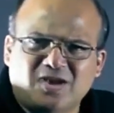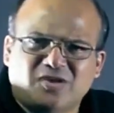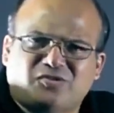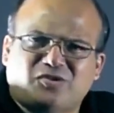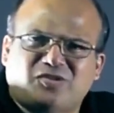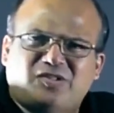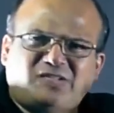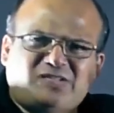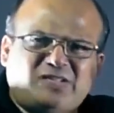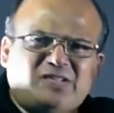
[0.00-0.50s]

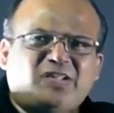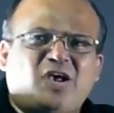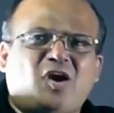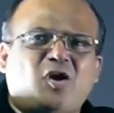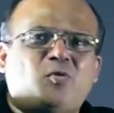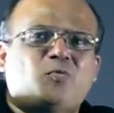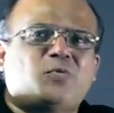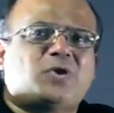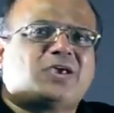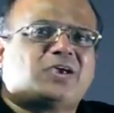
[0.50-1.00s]
So this is
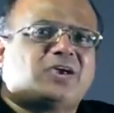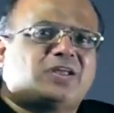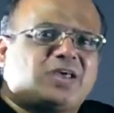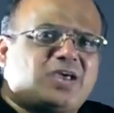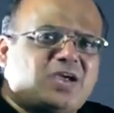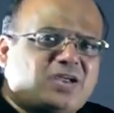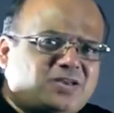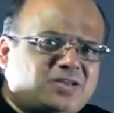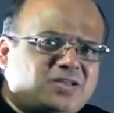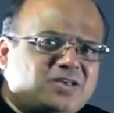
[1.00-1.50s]
how we
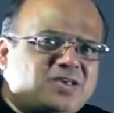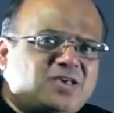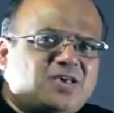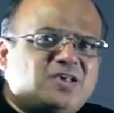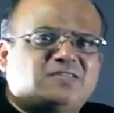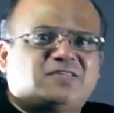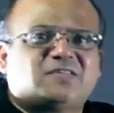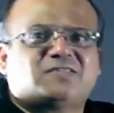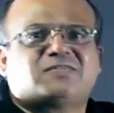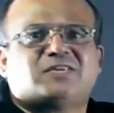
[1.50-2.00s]
correct
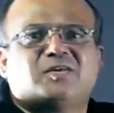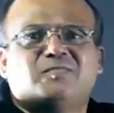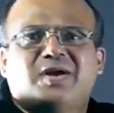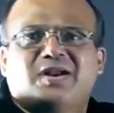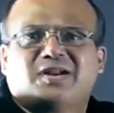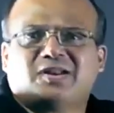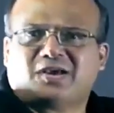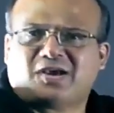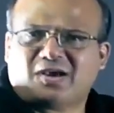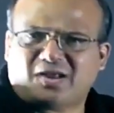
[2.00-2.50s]

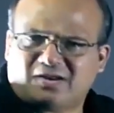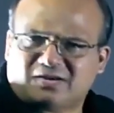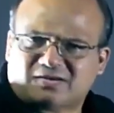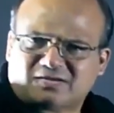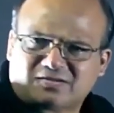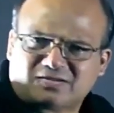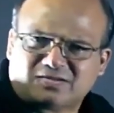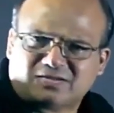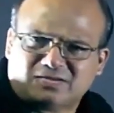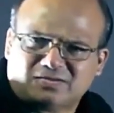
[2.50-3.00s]
systematic
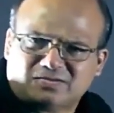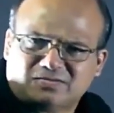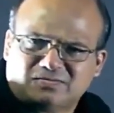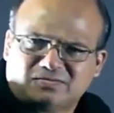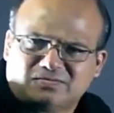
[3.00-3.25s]
errors.